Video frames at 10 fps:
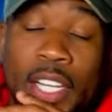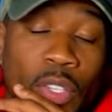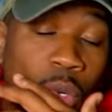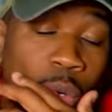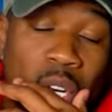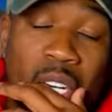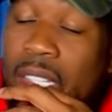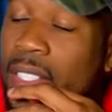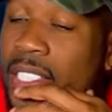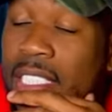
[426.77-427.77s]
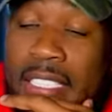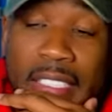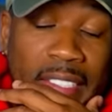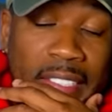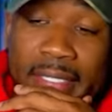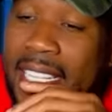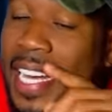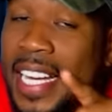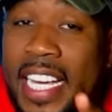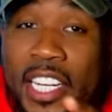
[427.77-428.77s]
In the words of
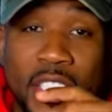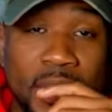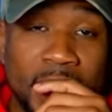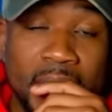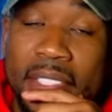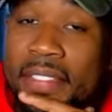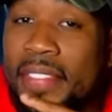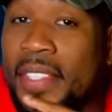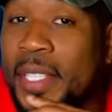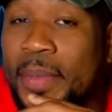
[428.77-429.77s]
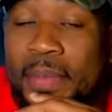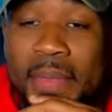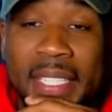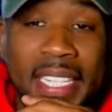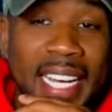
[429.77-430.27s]
that extra from